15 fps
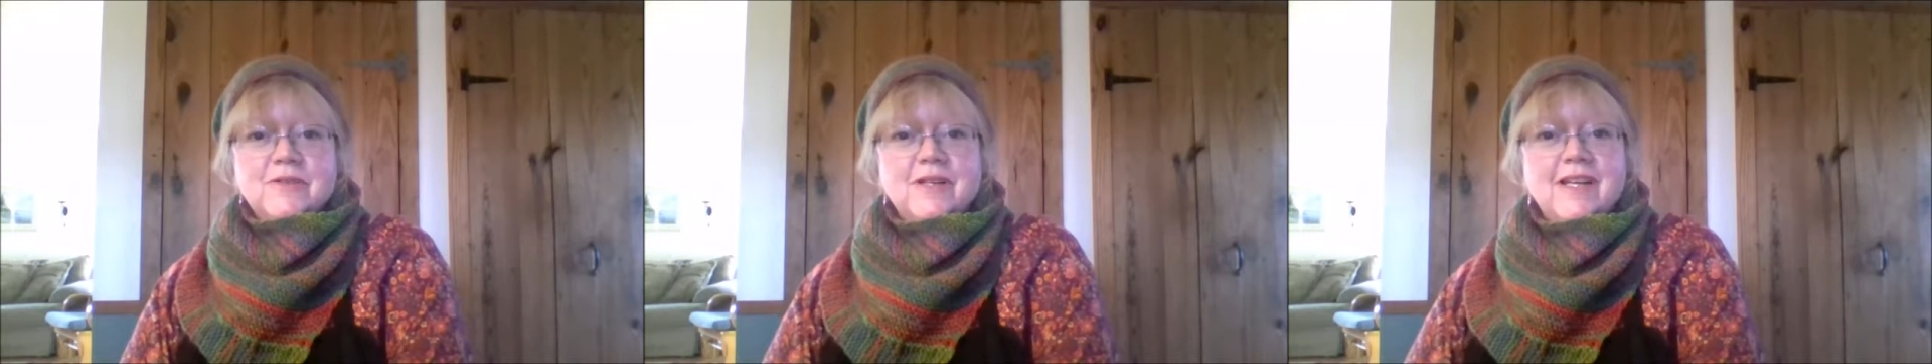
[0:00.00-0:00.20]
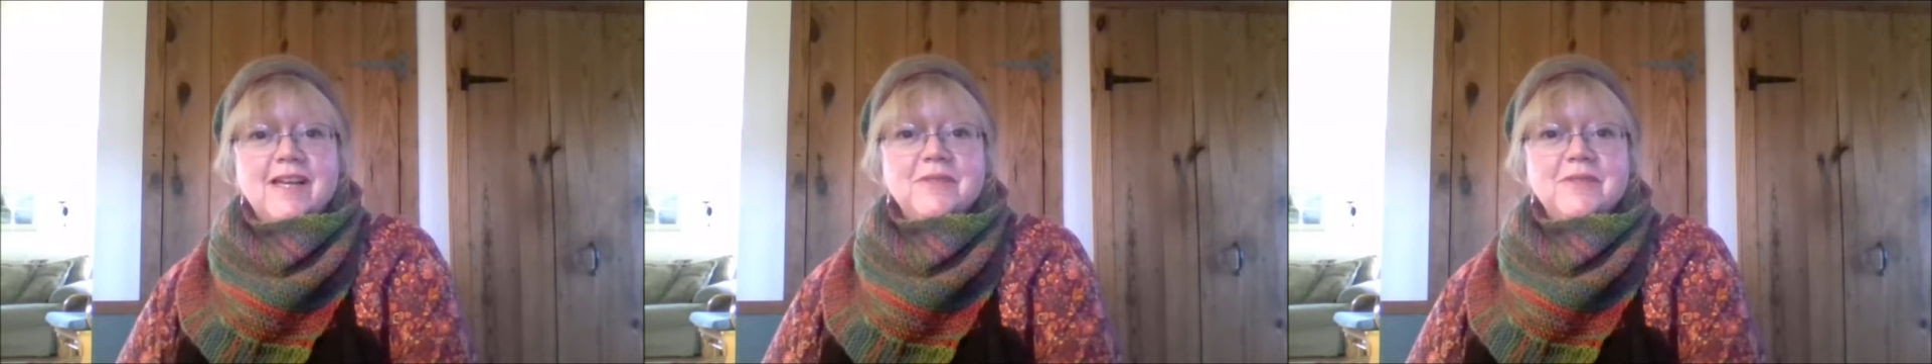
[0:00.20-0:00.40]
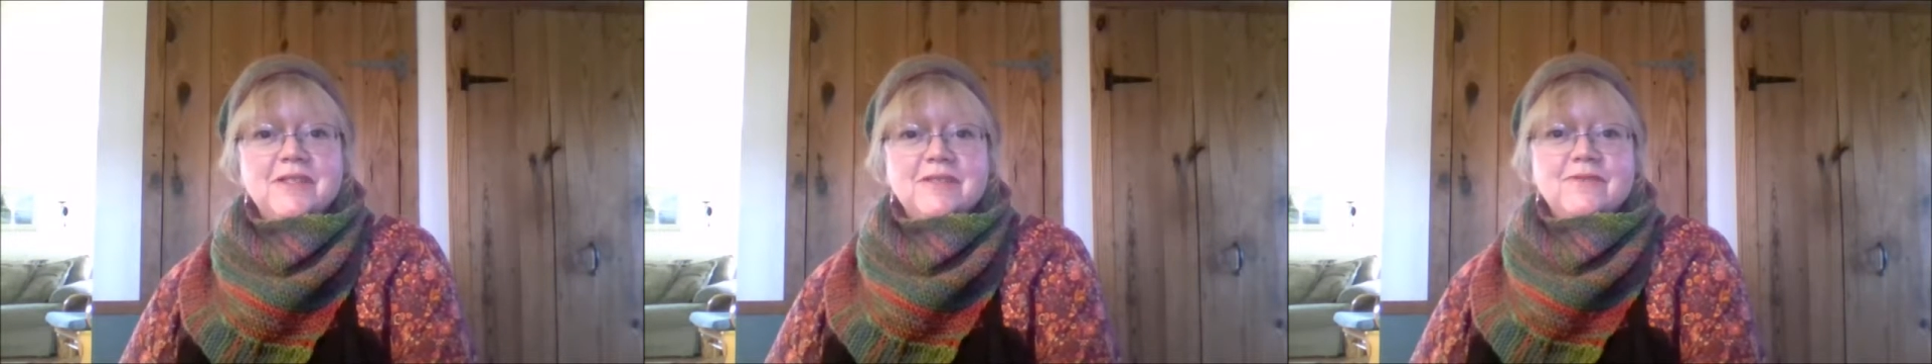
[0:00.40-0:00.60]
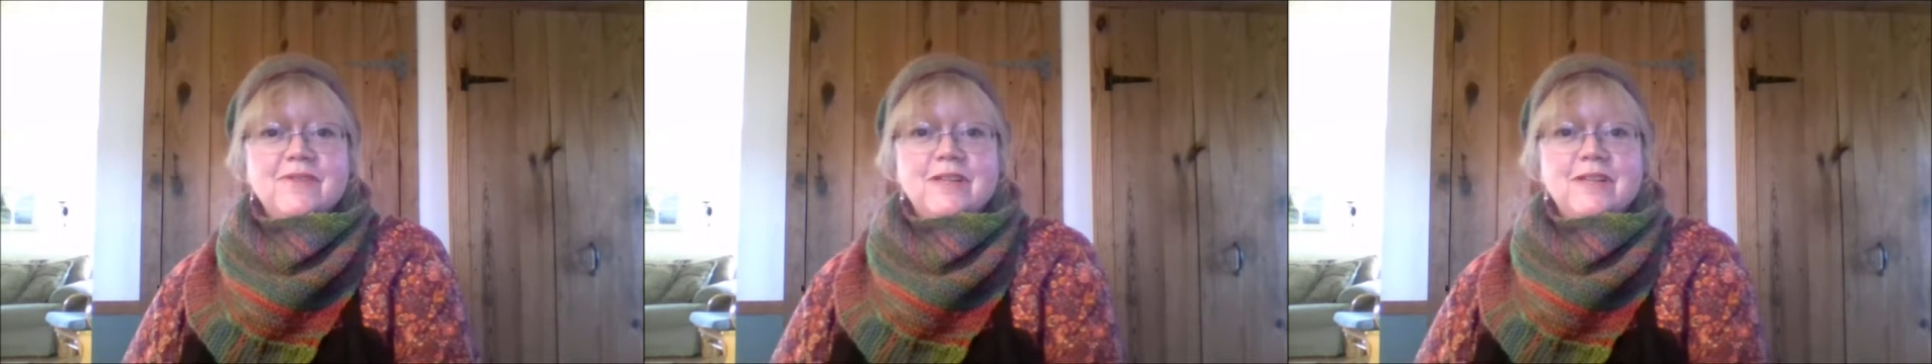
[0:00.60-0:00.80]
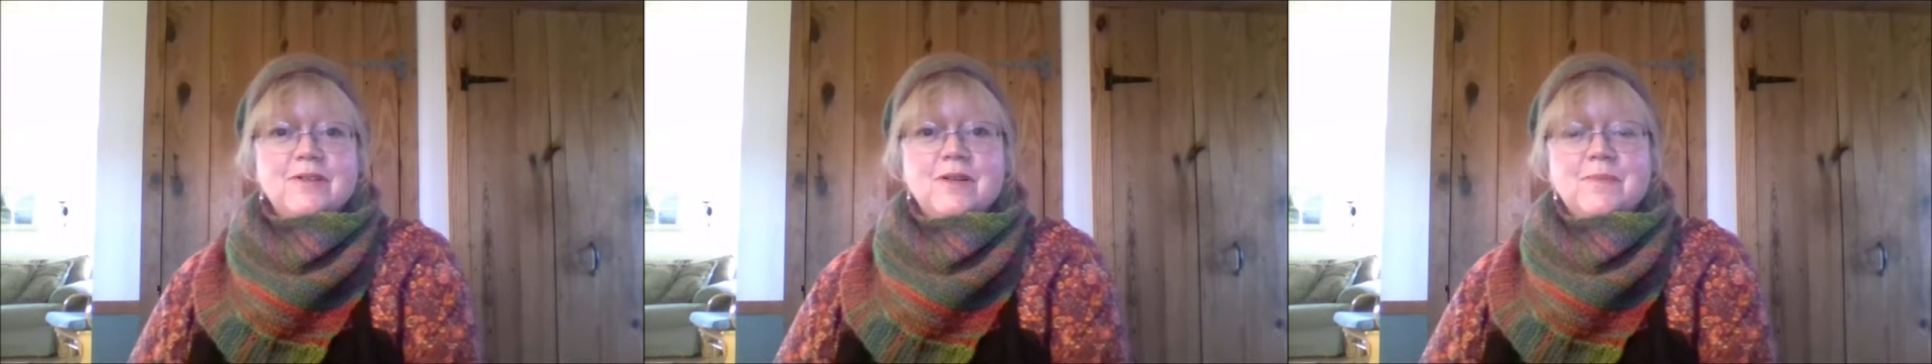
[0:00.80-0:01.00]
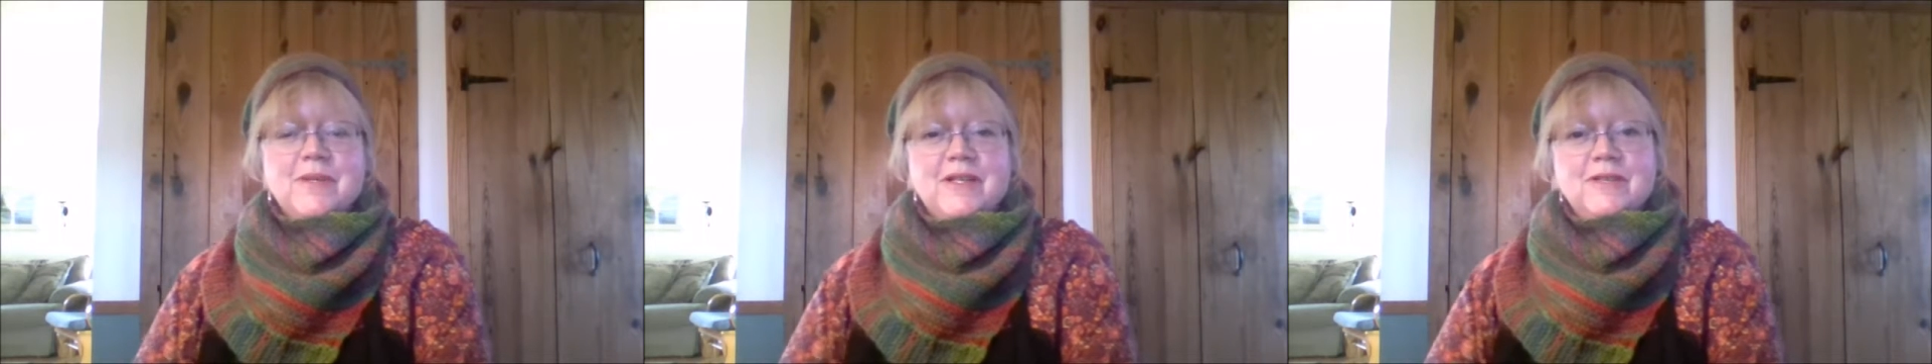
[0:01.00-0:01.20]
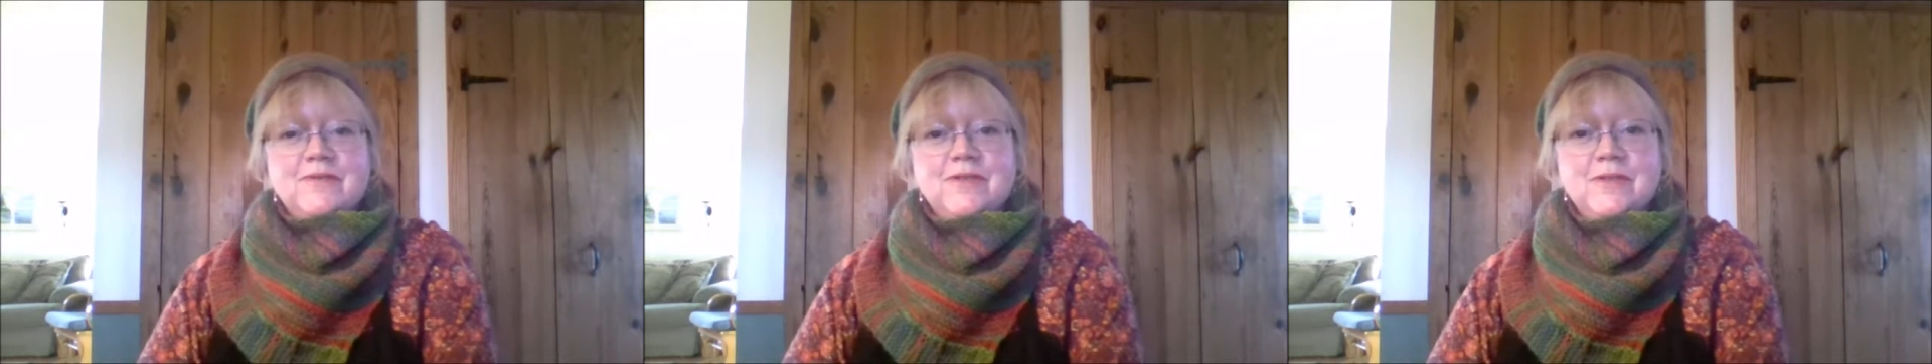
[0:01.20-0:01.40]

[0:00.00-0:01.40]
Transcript: so I am going to follow up on a